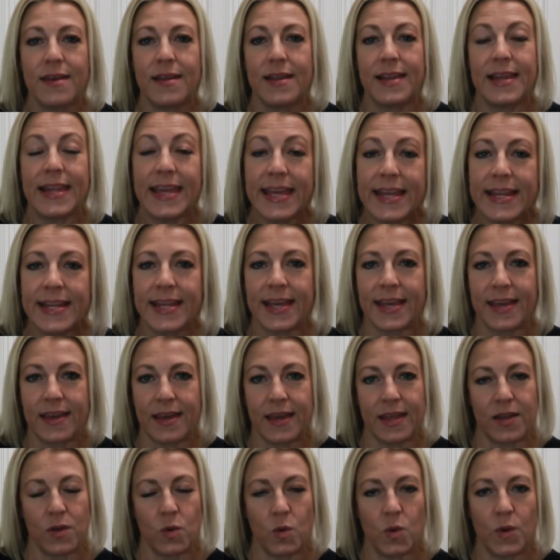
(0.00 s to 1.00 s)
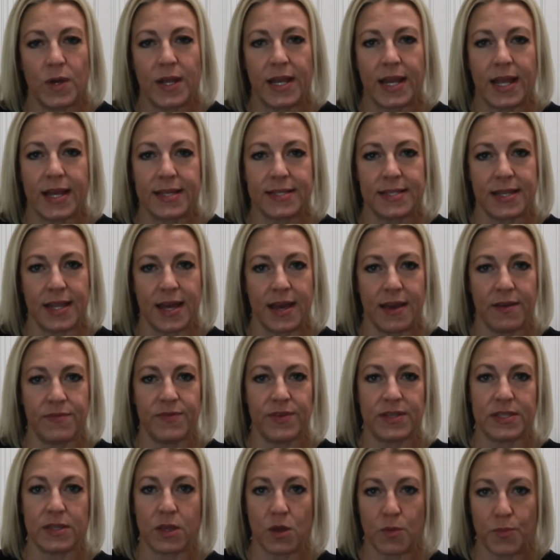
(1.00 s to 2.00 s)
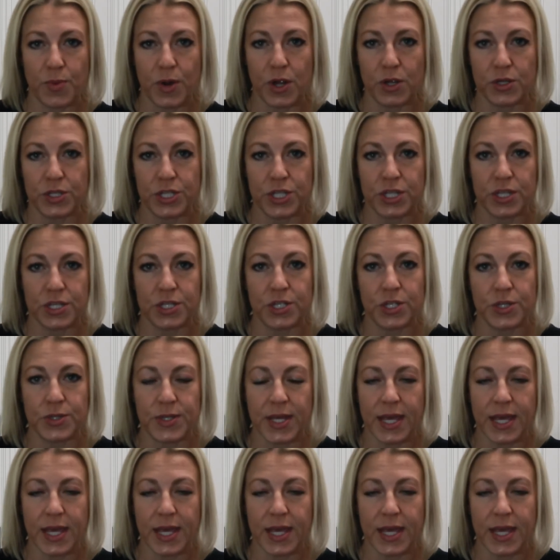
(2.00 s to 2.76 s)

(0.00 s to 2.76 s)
leading an organized life is the approach that you